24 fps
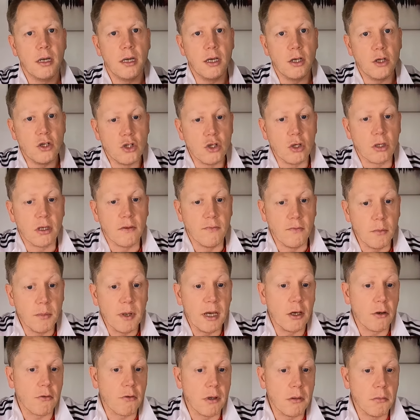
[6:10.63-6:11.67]
it should give you
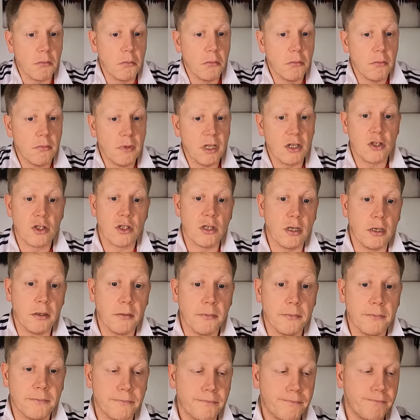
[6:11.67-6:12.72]
better grip. Let's see.
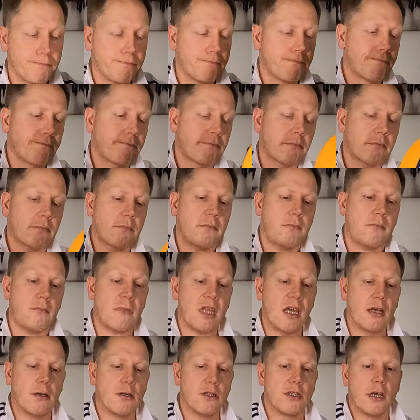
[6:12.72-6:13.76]

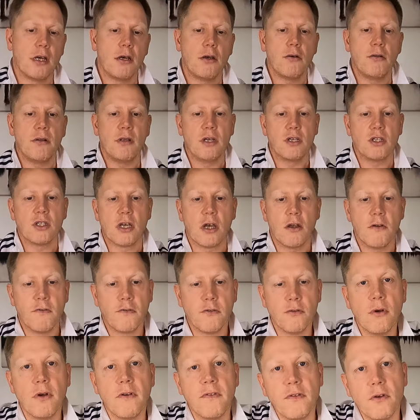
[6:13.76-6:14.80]
So let's go
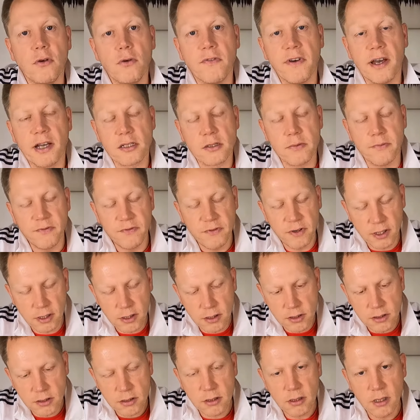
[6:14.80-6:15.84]
through a few facts and
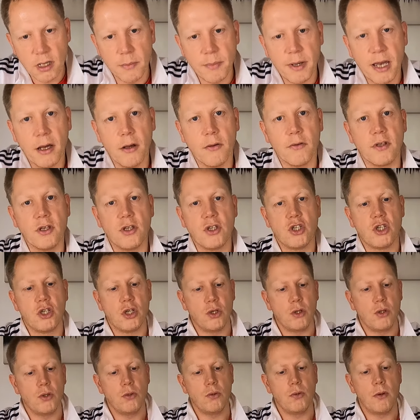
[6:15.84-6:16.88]
figures about this
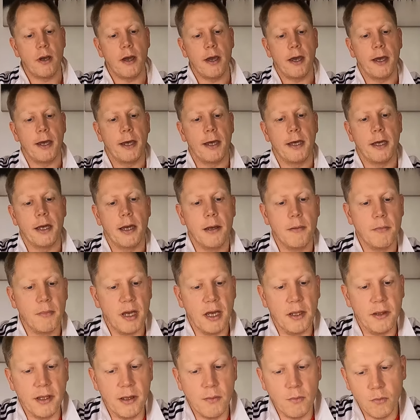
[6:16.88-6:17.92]
shoe,
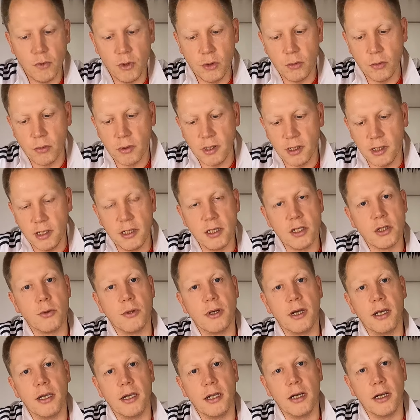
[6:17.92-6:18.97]
and then we'll get
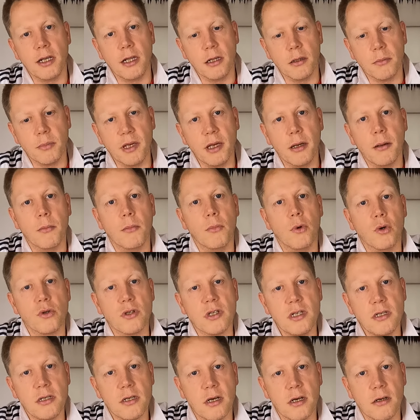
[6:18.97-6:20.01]
into it in a little bit more
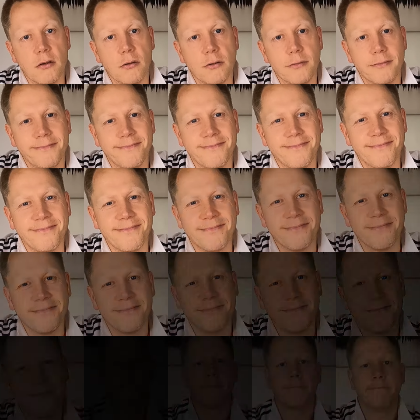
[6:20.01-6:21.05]
detail.
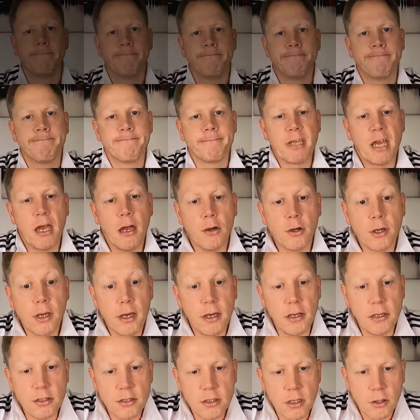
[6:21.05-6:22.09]

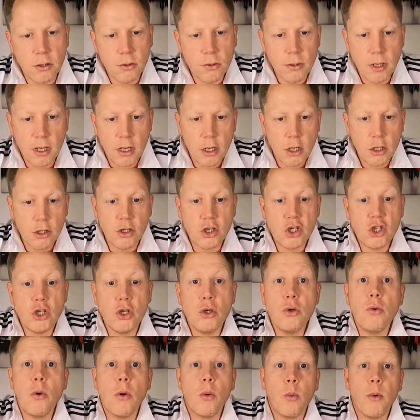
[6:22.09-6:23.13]
Okay, so the
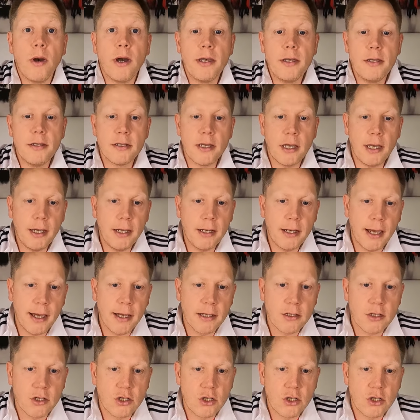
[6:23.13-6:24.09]
shoe weighs in at